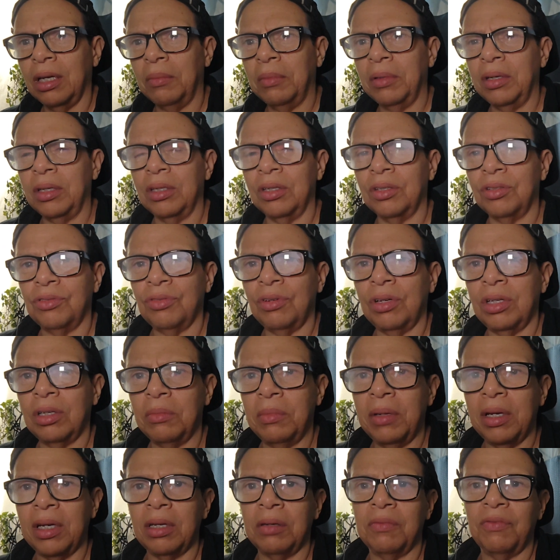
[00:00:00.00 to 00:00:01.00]
I mean, they're trying to
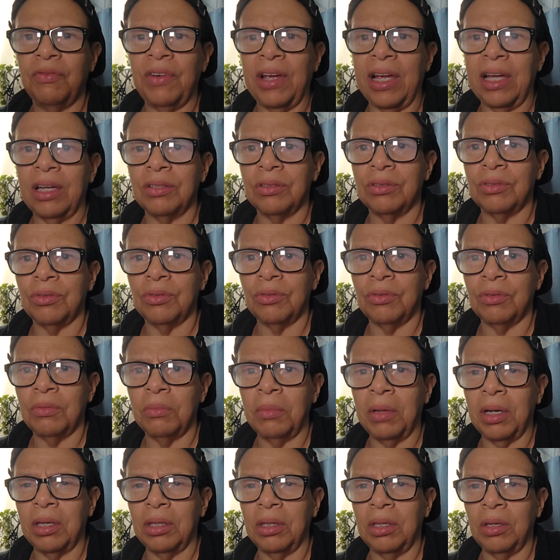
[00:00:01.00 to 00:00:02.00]
make it faster,
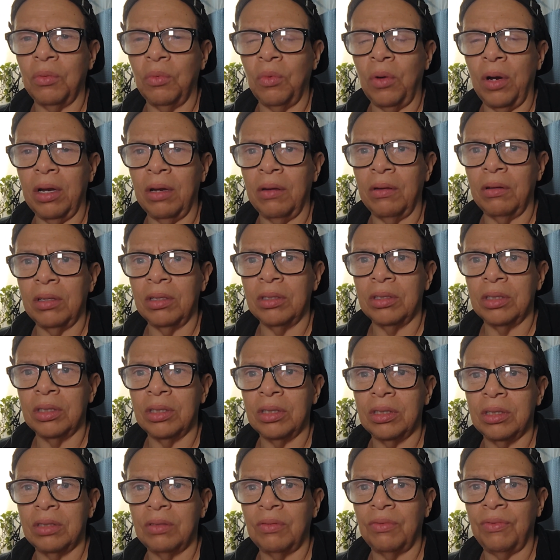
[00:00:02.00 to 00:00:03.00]
make it the
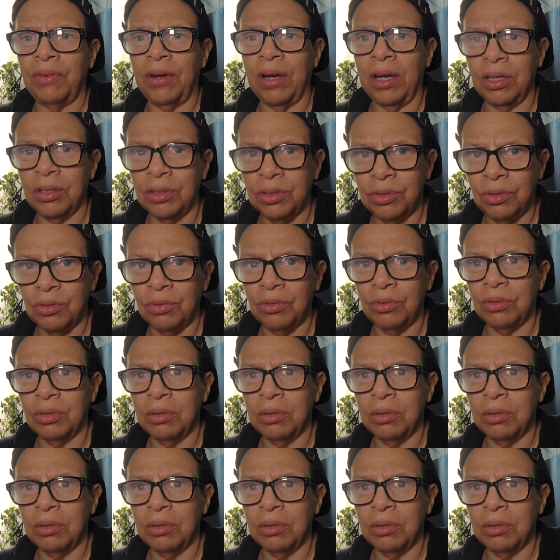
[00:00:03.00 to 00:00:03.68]
wireless faster,